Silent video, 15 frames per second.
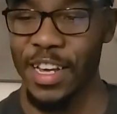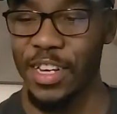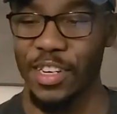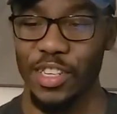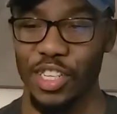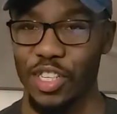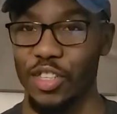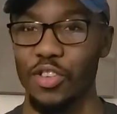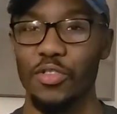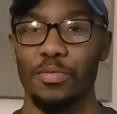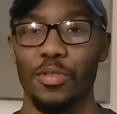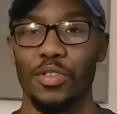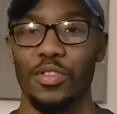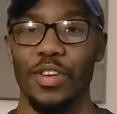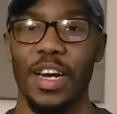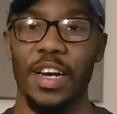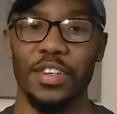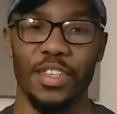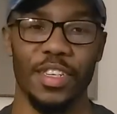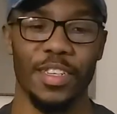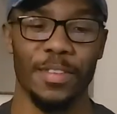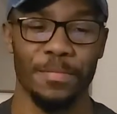Super
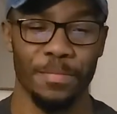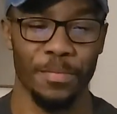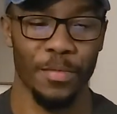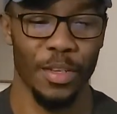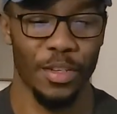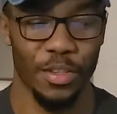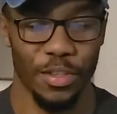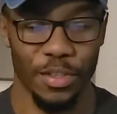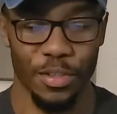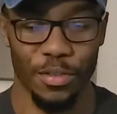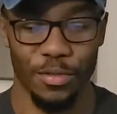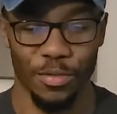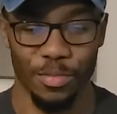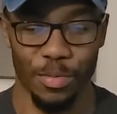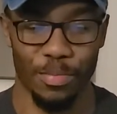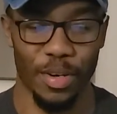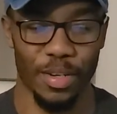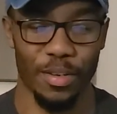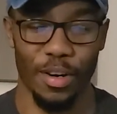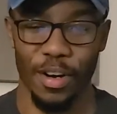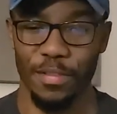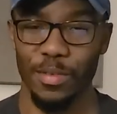tragic. Shoot, you'd be
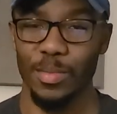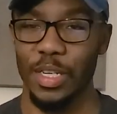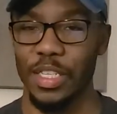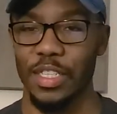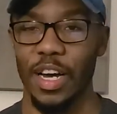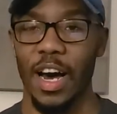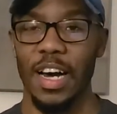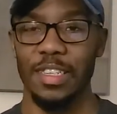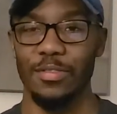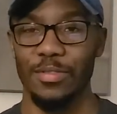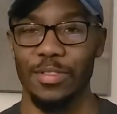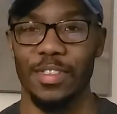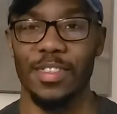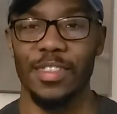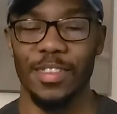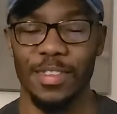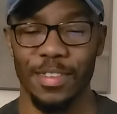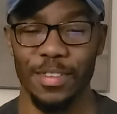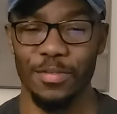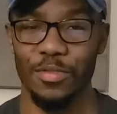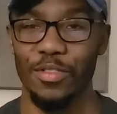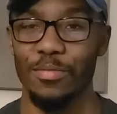better off at McDonald's.
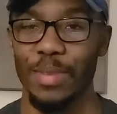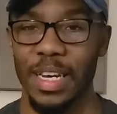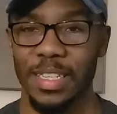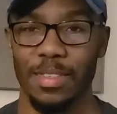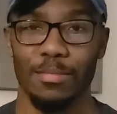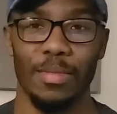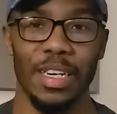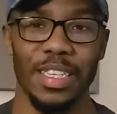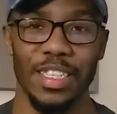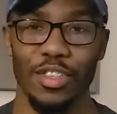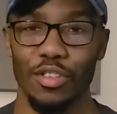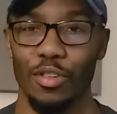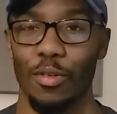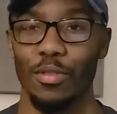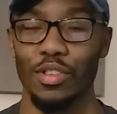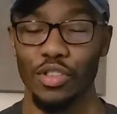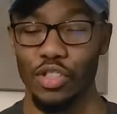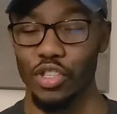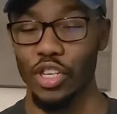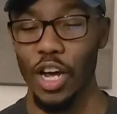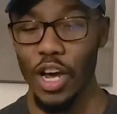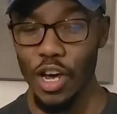You do make some money, you're going to
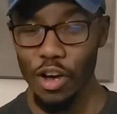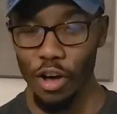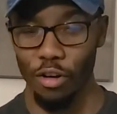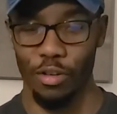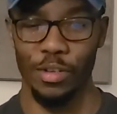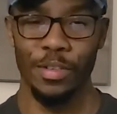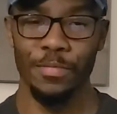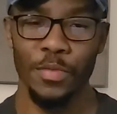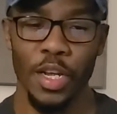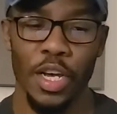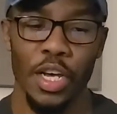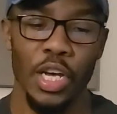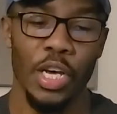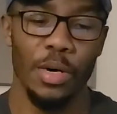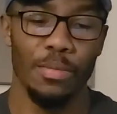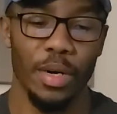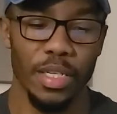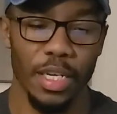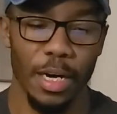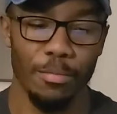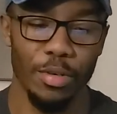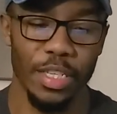jail.
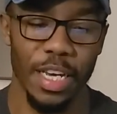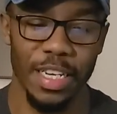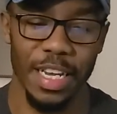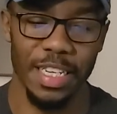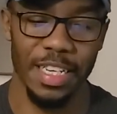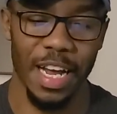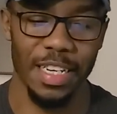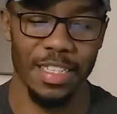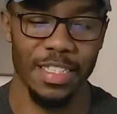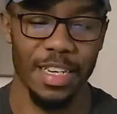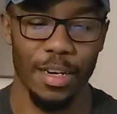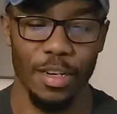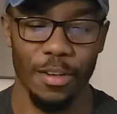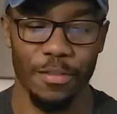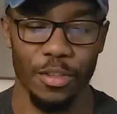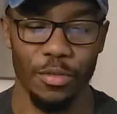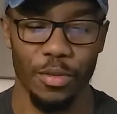But yeah, that's how to tell if